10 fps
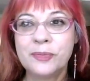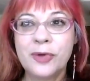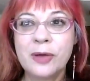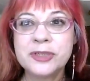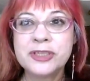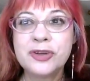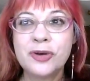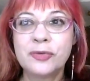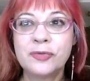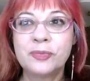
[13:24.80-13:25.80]
I was
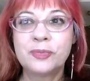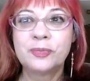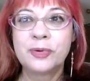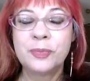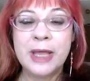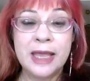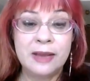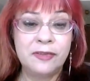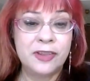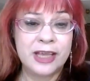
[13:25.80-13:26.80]
not
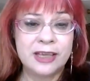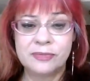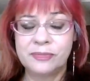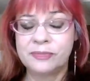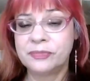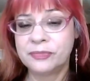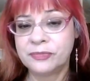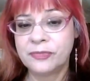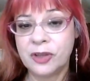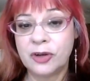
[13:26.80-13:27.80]
prepared for that.
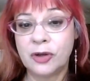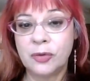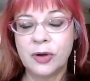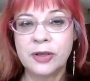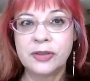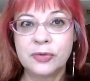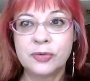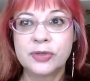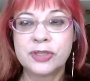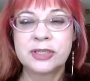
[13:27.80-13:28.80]
I
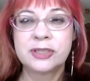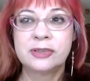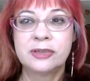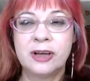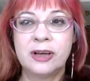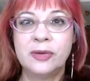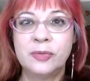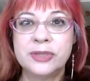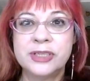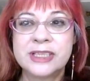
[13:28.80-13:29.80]
thought I
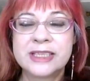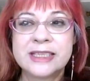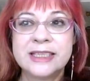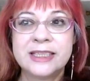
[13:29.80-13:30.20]
was